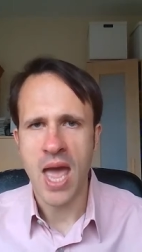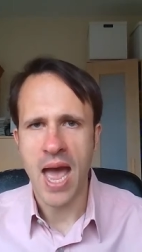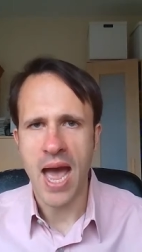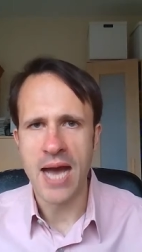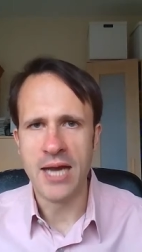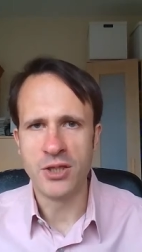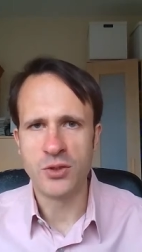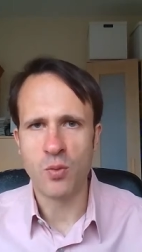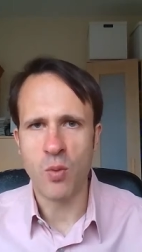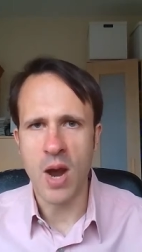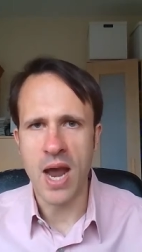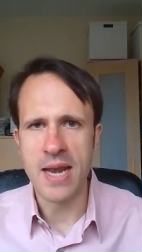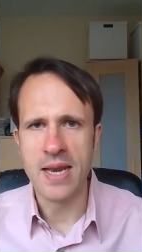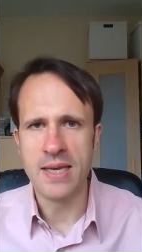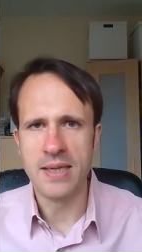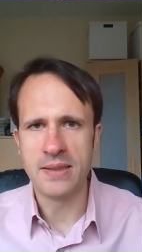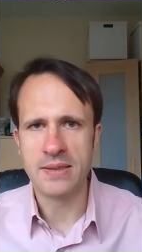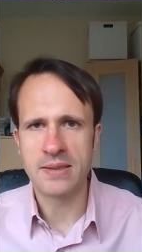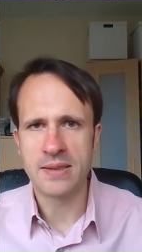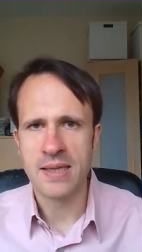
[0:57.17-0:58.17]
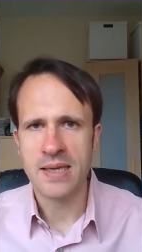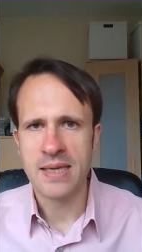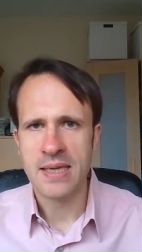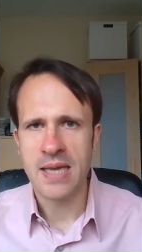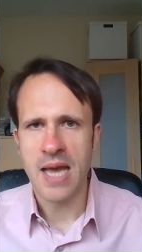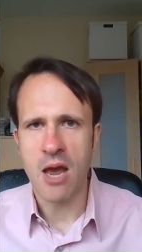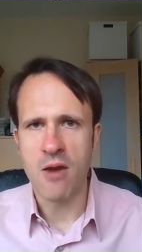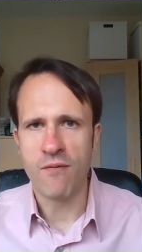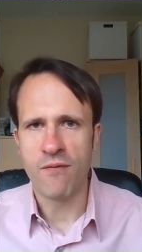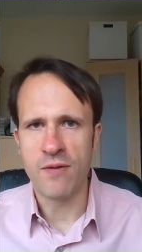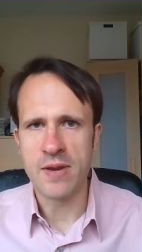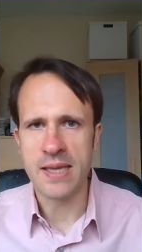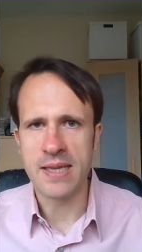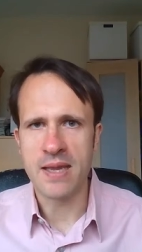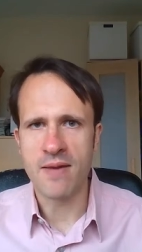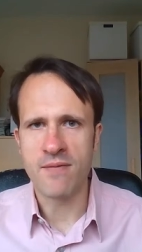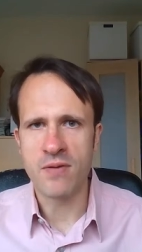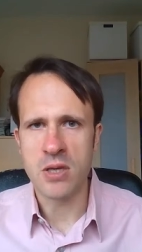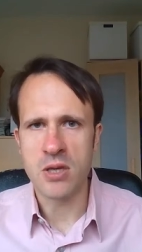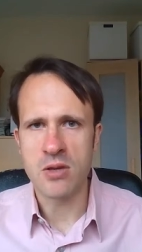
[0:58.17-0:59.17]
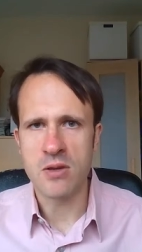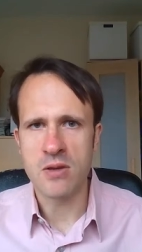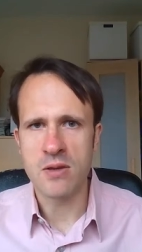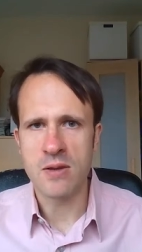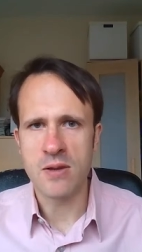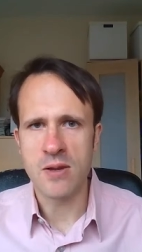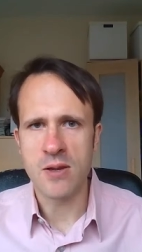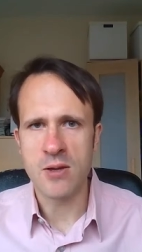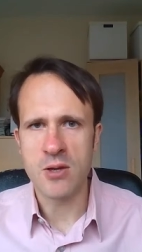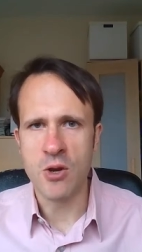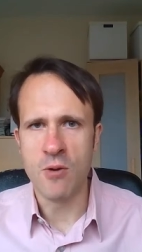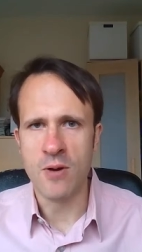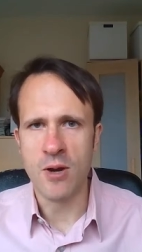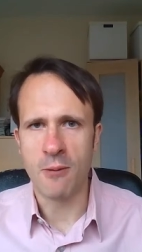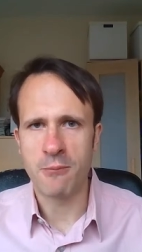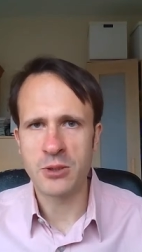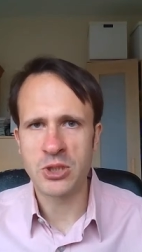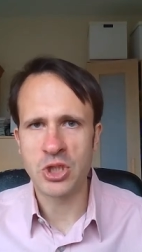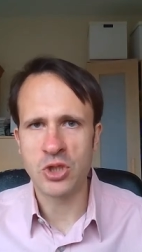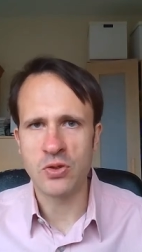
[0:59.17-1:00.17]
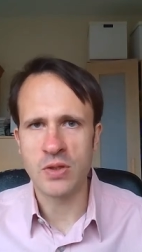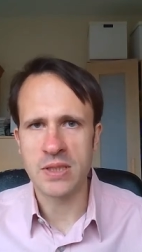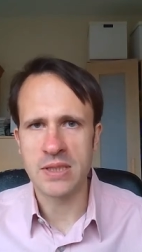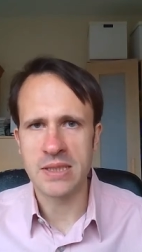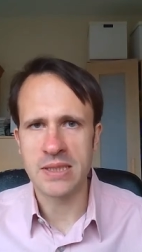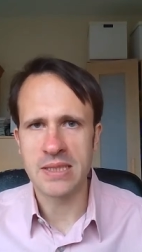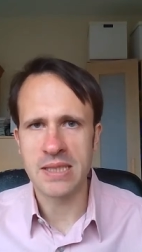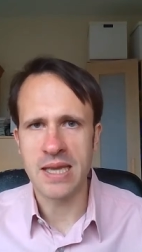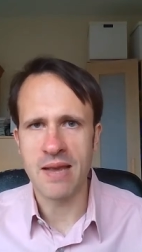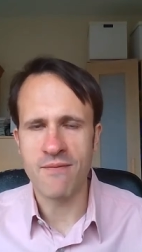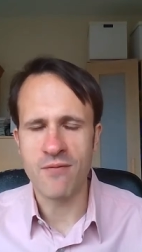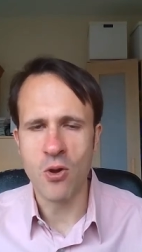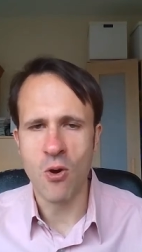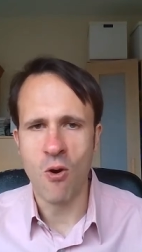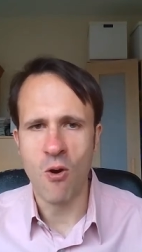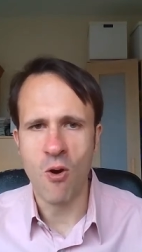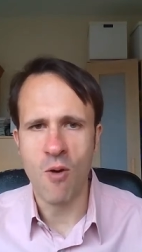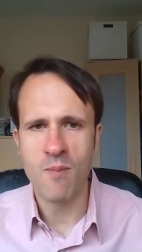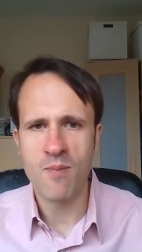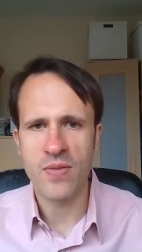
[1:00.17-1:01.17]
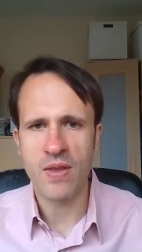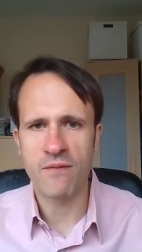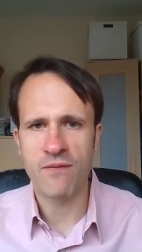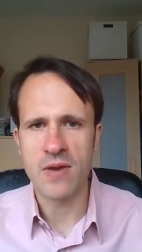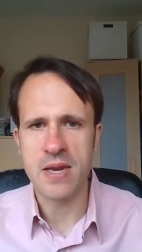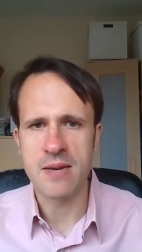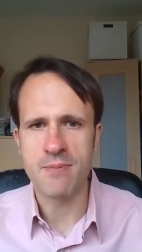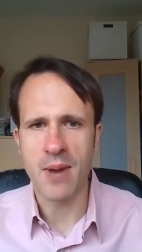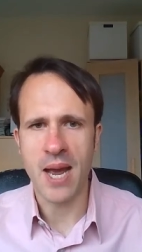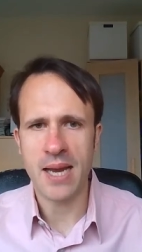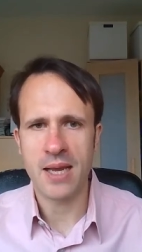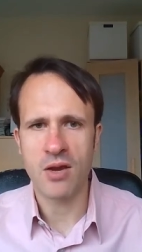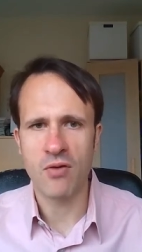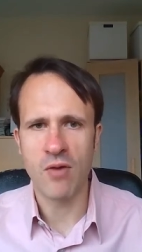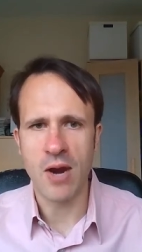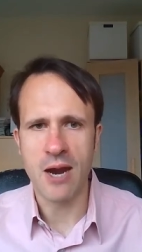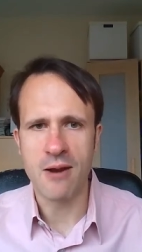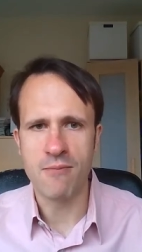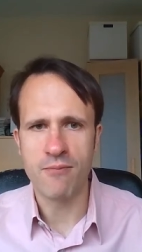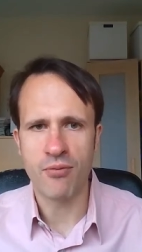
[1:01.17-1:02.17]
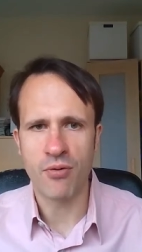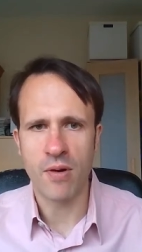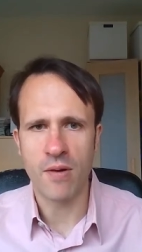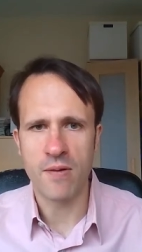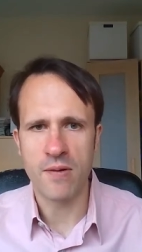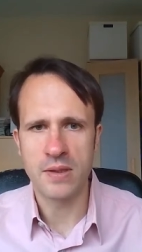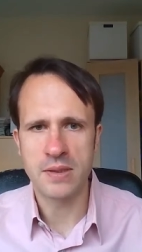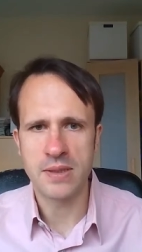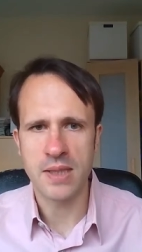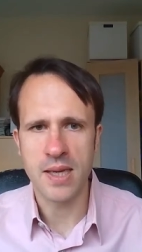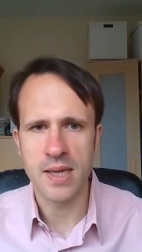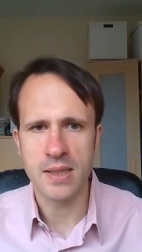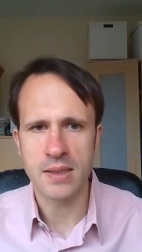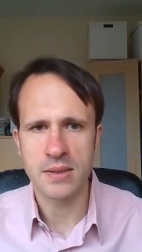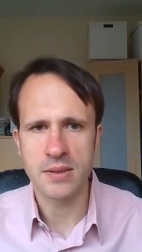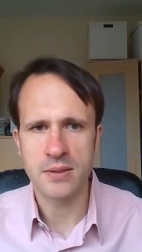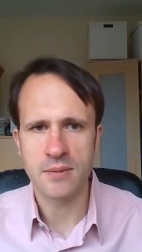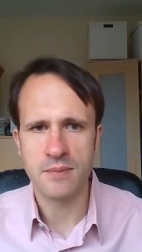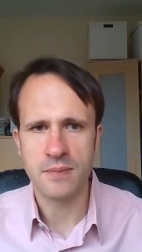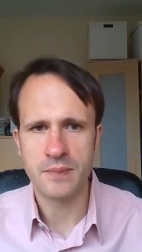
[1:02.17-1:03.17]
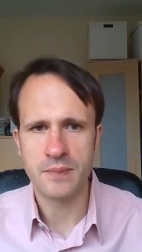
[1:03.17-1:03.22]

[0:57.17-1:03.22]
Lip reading: as well as hopefully giving you an opportunity to give your feedback around priorities.